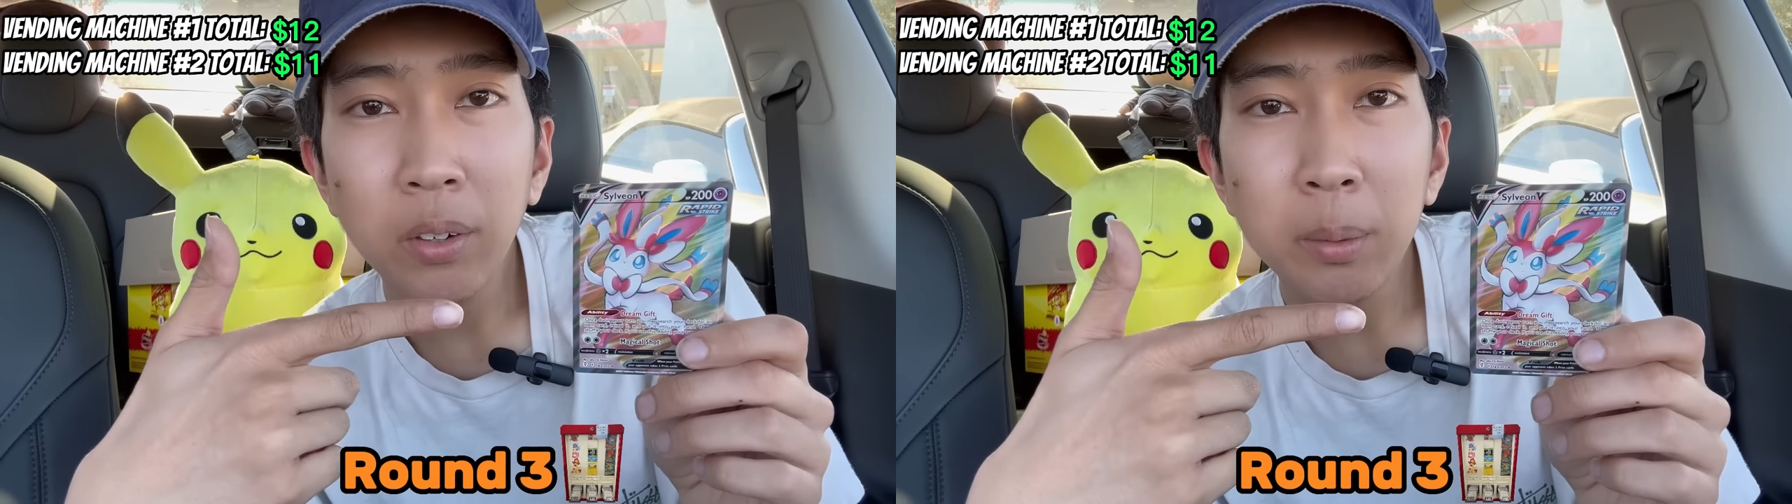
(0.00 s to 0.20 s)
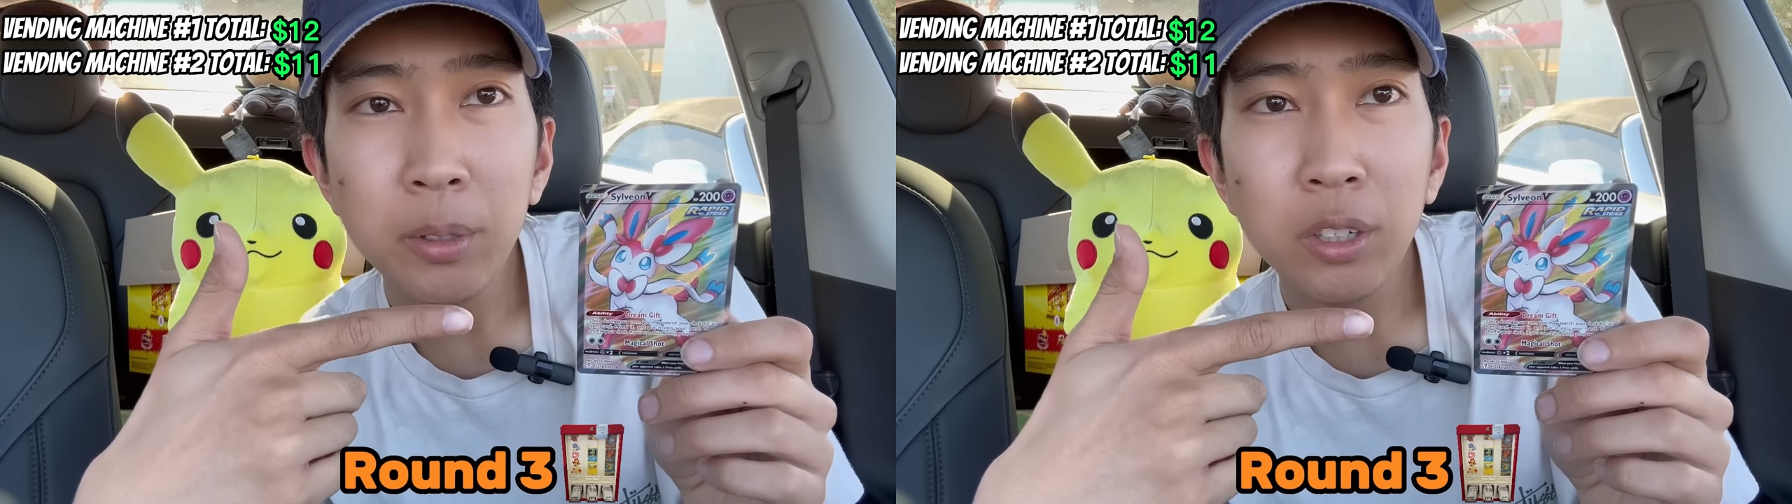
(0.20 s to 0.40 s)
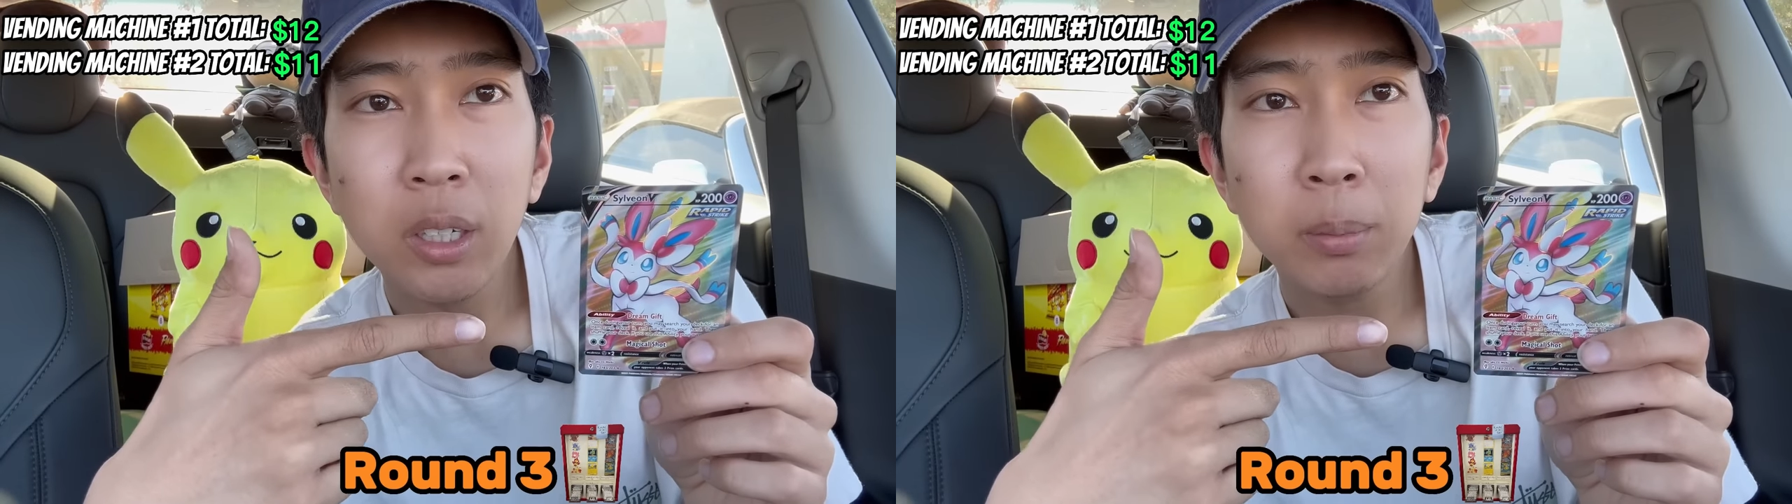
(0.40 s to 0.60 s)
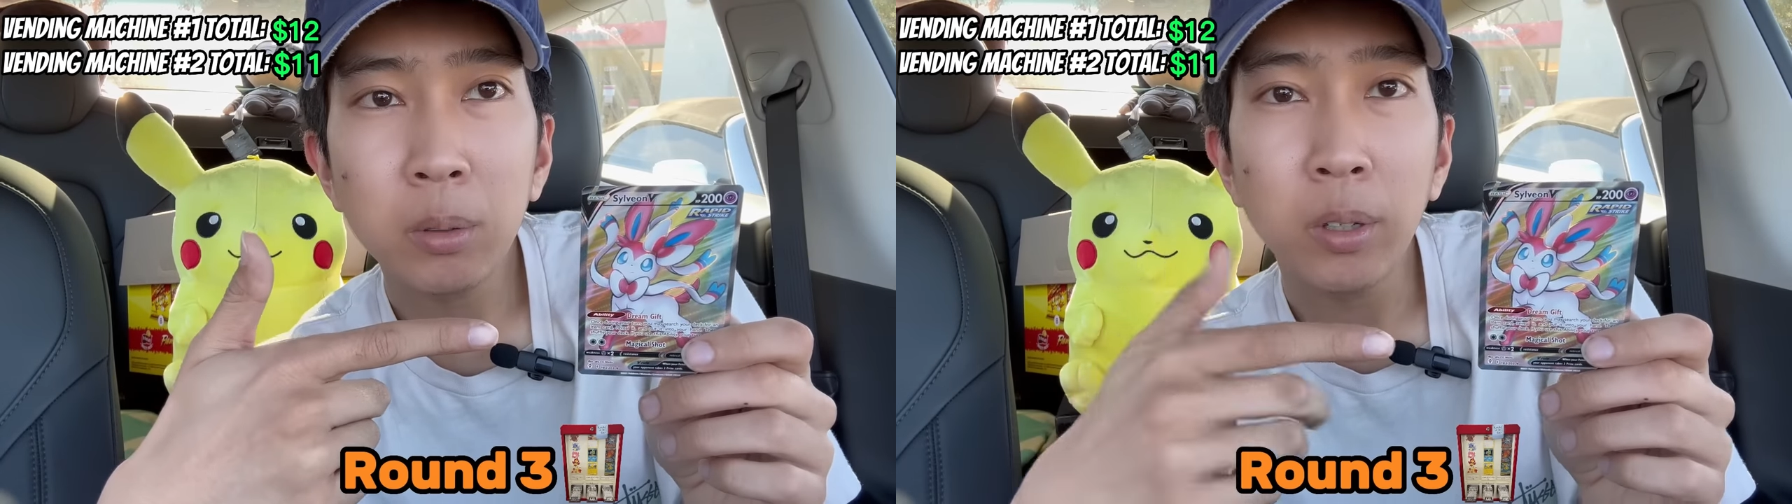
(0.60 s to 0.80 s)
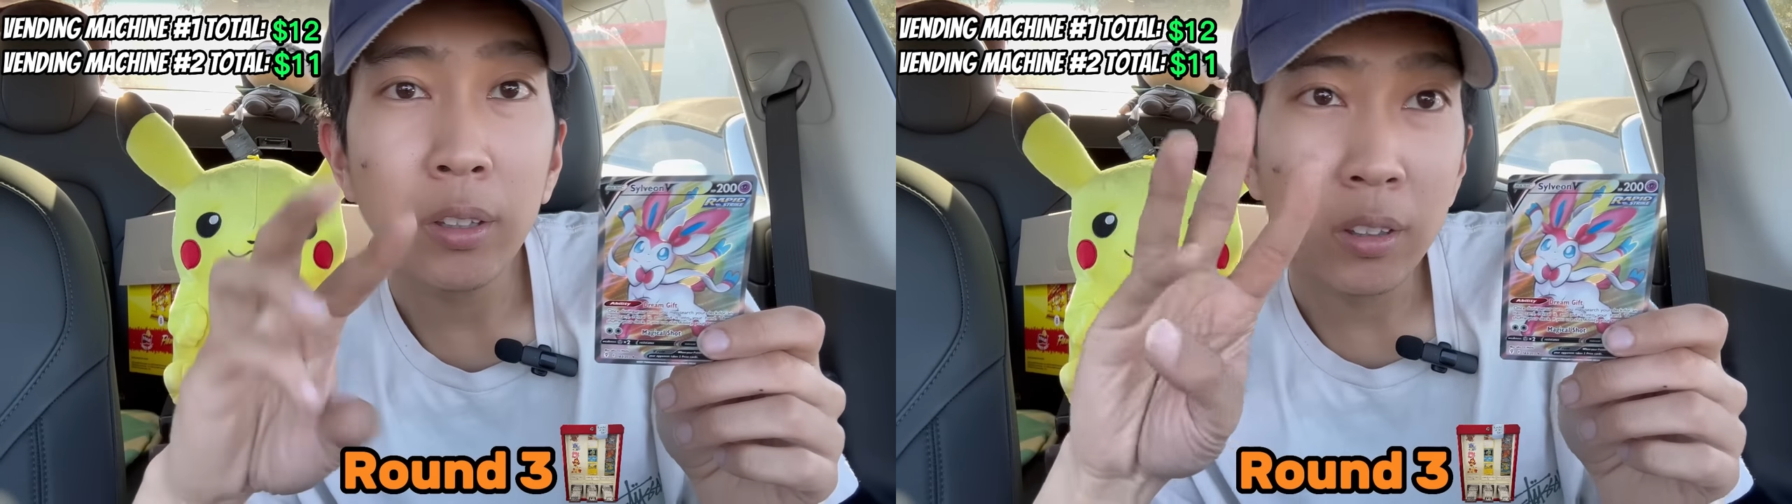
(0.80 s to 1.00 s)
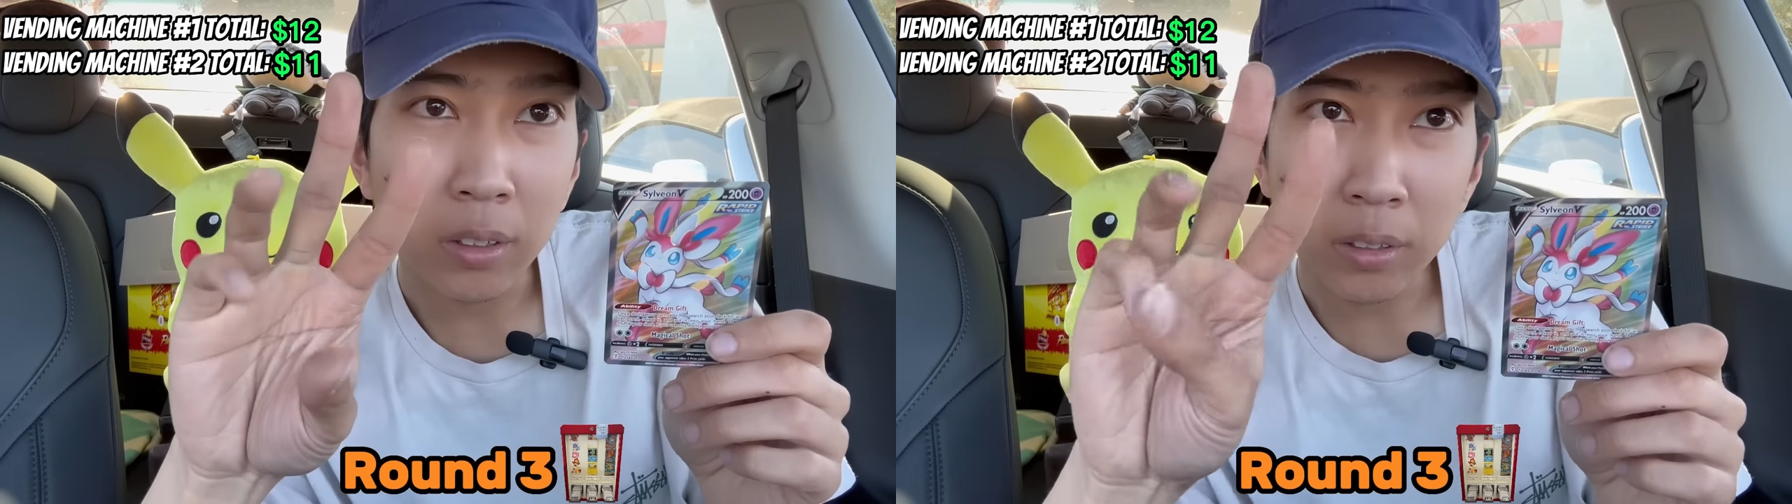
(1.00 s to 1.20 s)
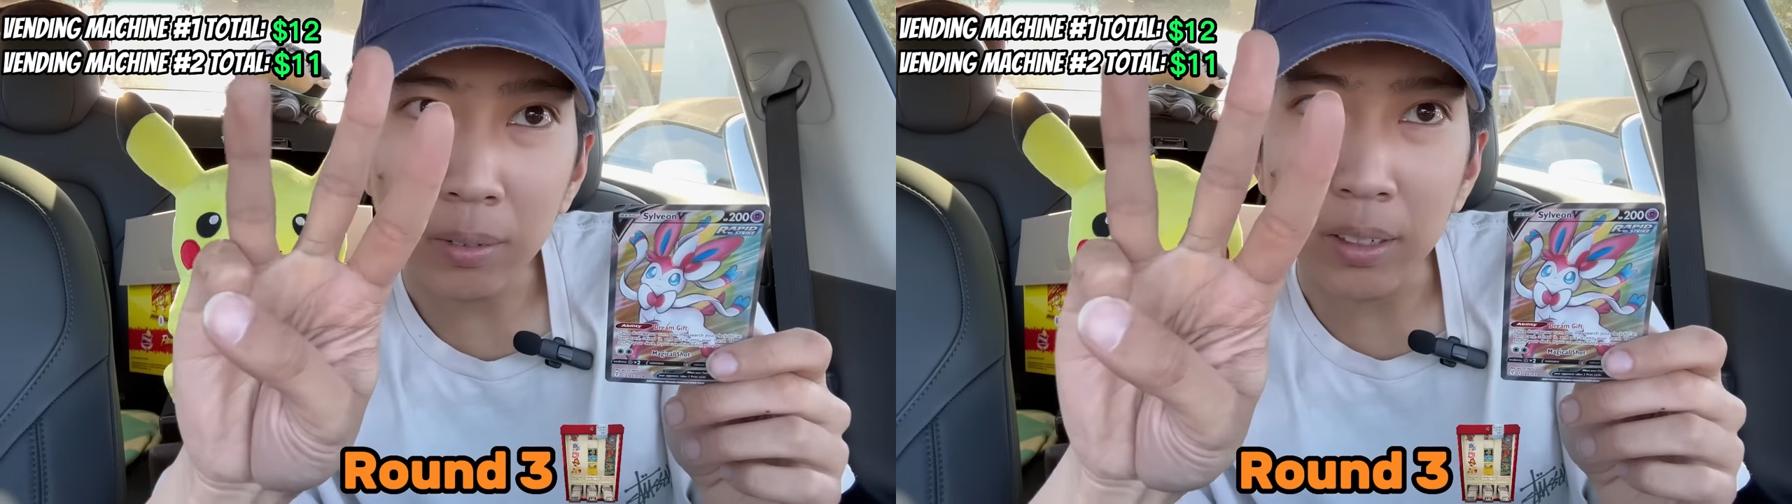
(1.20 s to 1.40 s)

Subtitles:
vending machine number 1, third